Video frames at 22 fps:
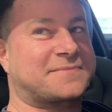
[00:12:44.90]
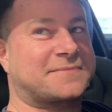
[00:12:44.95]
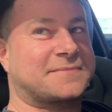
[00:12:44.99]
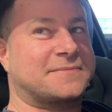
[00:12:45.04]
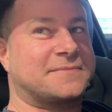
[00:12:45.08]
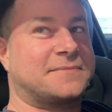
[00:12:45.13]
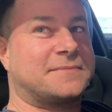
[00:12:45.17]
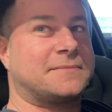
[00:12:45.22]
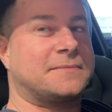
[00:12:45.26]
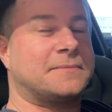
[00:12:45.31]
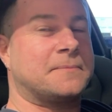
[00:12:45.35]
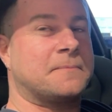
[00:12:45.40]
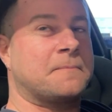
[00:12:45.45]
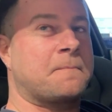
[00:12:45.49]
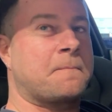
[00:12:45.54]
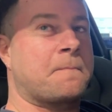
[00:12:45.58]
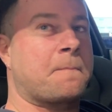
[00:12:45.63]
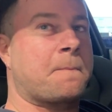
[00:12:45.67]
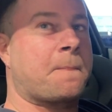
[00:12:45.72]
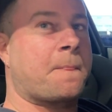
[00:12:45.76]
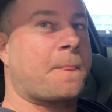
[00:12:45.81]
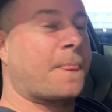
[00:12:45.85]
So,
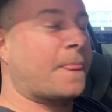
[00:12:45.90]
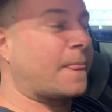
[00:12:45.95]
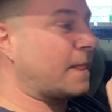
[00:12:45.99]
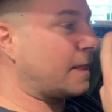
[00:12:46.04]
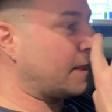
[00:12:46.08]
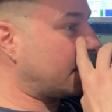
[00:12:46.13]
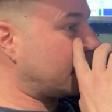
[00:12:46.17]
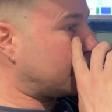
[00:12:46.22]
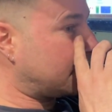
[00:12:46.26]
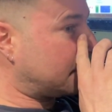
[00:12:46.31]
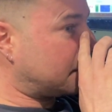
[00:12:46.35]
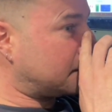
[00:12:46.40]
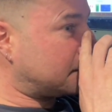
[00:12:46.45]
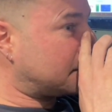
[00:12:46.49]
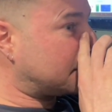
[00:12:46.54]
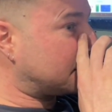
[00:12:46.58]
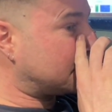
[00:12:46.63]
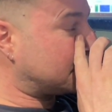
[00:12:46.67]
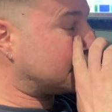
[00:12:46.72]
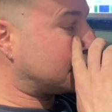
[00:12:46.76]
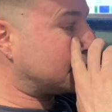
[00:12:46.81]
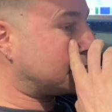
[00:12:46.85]
would you like to tell
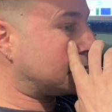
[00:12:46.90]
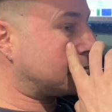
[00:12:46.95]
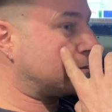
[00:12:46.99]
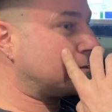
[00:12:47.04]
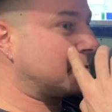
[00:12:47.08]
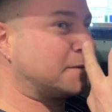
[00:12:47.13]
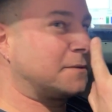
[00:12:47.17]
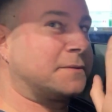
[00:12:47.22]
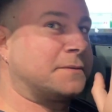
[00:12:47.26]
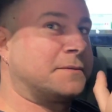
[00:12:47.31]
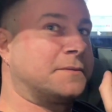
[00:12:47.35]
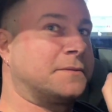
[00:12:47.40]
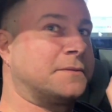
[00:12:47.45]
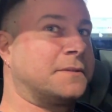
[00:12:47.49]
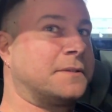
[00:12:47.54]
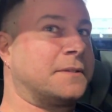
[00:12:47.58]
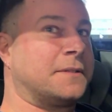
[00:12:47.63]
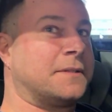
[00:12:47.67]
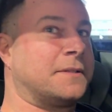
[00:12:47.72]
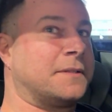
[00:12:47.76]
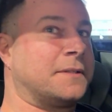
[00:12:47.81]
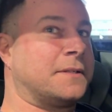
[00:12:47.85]
everyone where we are, what we're
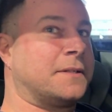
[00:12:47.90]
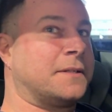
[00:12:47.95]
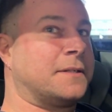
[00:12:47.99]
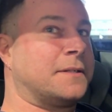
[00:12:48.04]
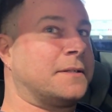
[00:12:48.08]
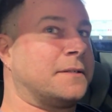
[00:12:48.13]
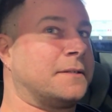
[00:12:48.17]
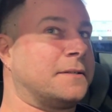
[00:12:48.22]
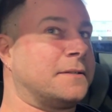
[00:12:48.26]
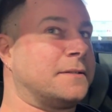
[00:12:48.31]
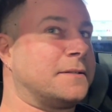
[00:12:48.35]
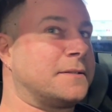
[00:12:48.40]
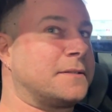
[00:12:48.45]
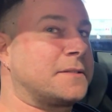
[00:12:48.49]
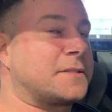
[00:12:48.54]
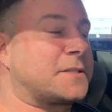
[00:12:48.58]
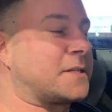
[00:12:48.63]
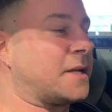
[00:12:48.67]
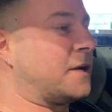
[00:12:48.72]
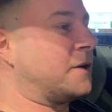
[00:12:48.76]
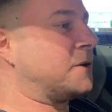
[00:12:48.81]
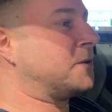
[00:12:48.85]
doing,
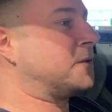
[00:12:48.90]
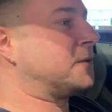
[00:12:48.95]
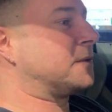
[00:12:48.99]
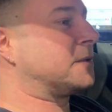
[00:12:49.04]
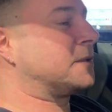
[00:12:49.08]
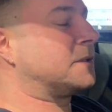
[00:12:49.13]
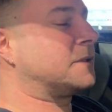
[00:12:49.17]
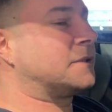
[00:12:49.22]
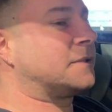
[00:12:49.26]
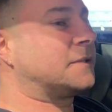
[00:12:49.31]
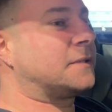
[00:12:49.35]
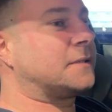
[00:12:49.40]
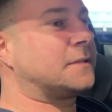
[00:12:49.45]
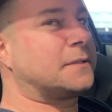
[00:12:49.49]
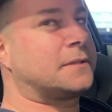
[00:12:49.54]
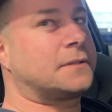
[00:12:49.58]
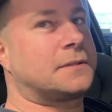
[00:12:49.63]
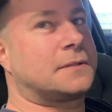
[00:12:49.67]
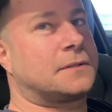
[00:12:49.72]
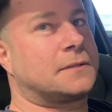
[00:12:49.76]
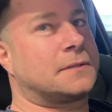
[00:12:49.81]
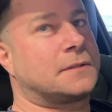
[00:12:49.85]
what size your pants are?
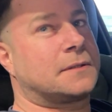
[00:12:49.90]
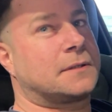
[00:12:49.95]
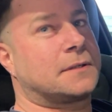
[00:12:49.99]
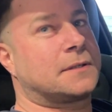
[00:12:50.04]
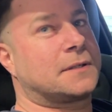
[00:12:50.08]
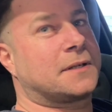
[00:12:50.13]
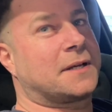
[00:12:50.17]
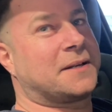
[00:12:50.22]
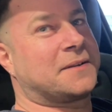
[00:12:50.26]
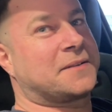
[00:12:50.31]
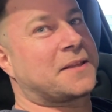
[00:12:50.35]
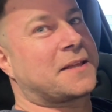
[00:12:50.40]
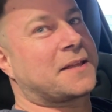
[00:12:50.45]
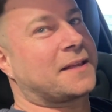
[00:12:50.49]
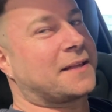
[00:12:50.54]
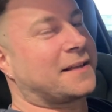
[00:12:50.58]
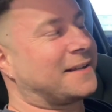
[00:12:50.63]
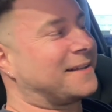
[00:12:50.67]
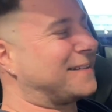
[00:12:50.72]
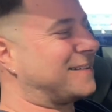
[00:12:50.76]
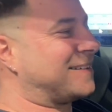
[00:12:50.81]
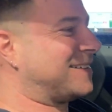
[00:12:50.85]

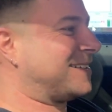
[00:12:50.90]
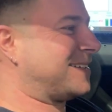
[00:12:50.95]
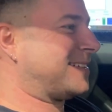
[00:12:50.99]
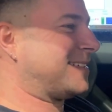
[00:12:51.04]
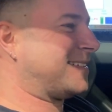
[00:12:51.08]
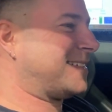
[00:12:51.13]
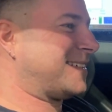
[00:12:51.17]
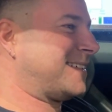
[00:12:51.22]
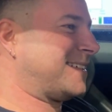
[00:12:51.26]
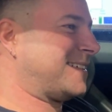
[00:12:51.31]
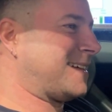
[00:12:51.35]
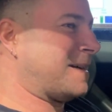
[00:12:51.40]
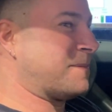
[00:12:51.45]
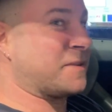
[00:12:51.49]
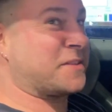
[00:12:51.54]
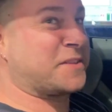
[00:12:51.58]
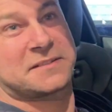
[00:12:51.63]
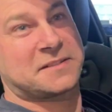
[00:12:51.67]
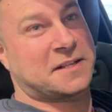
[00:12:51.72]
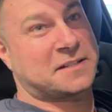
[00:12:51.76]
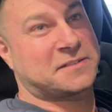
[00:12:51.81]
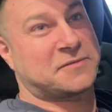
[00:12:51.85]
I'm a
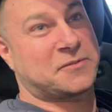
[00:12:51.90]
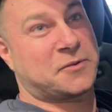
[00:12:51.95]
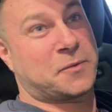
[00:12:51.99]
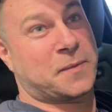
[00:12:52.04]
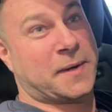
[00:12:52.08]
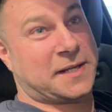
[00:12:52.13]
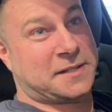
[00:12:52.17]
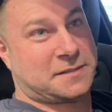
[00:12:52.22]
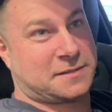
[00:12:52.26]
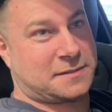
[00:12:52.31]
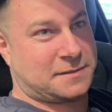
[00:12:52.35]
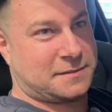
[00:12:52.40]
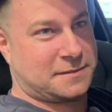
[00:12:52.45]
34 waist.